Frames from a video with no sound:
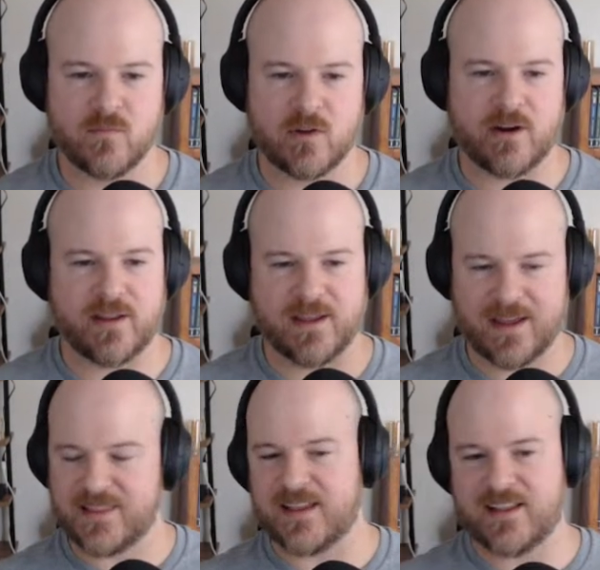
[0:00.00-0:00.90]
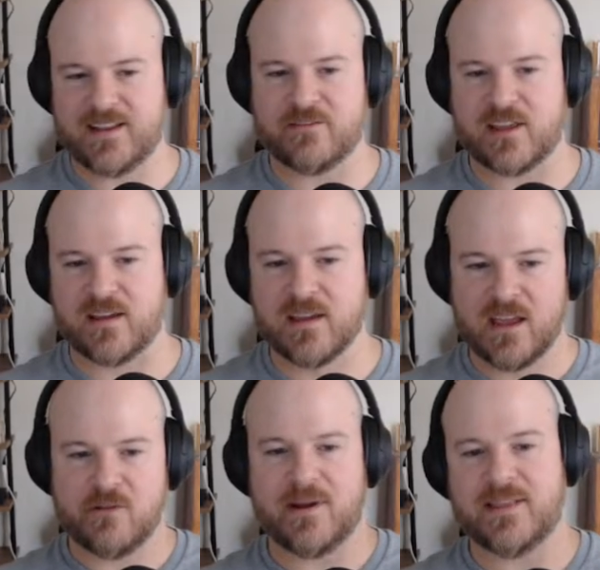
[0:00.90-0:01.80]
All right, I think that hit everything.
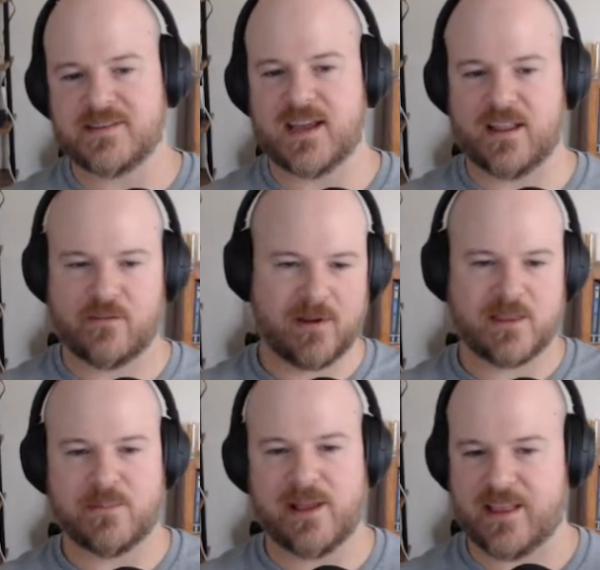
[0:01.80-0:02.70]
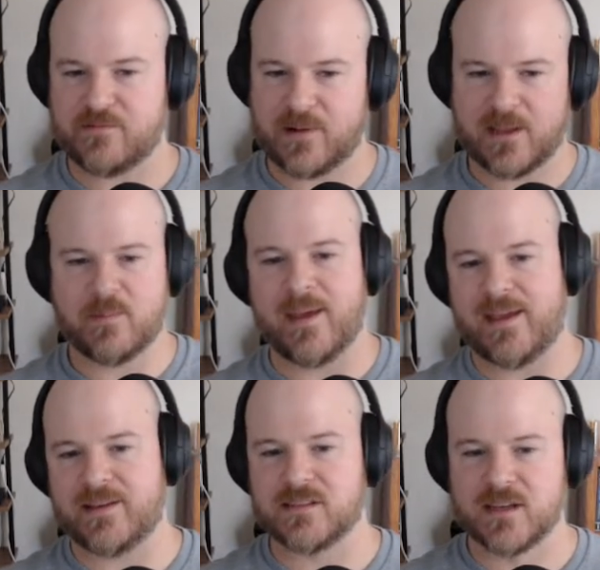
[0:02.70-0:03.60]
We got the sign, we got the plants, we got the
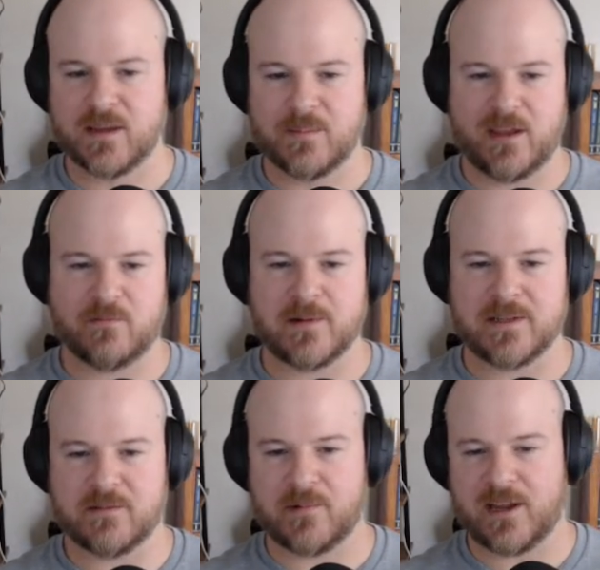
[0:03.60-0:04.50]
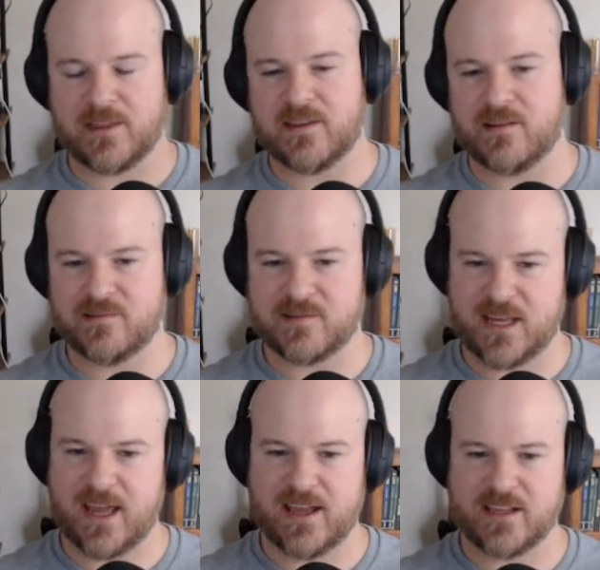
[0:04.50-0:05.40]
maze being recent, we got the
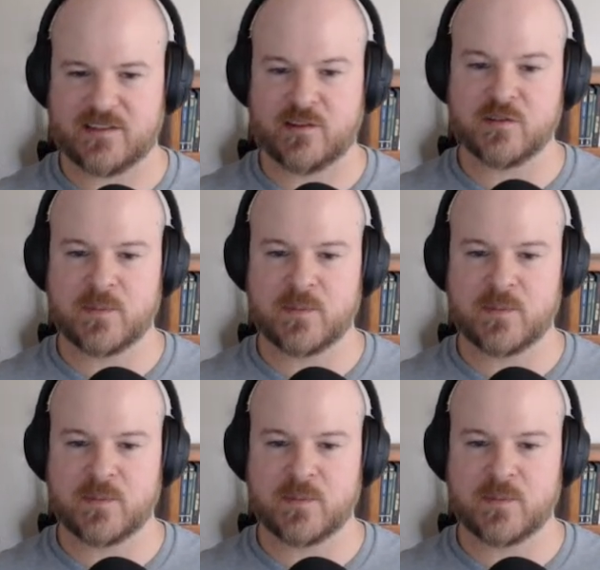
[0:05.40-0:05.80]
stands, those